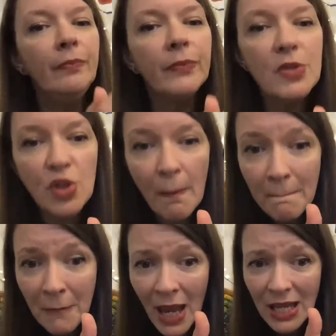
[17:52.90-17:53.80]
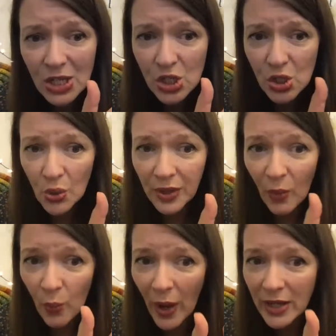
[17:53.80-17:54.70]
So make sure
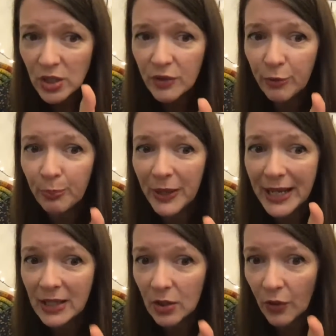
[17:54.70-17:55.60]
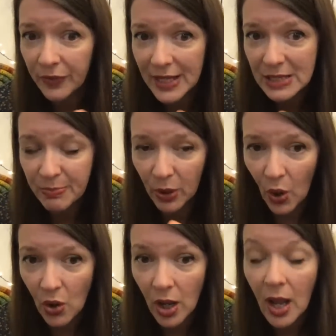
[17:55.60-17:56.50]
that when you've been on this
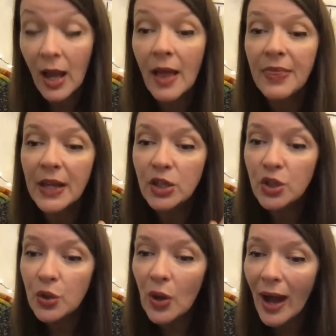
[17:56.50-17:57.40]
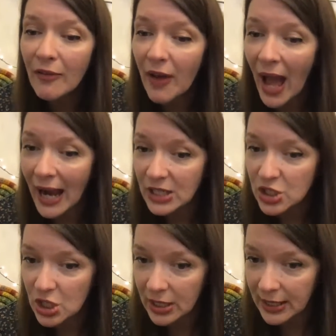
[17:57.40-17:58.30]
blog, that you have
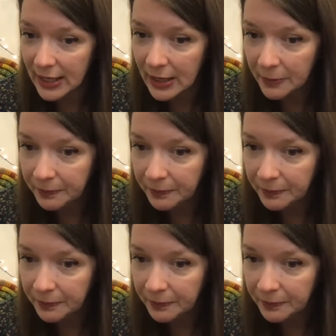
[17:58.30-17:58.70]
actually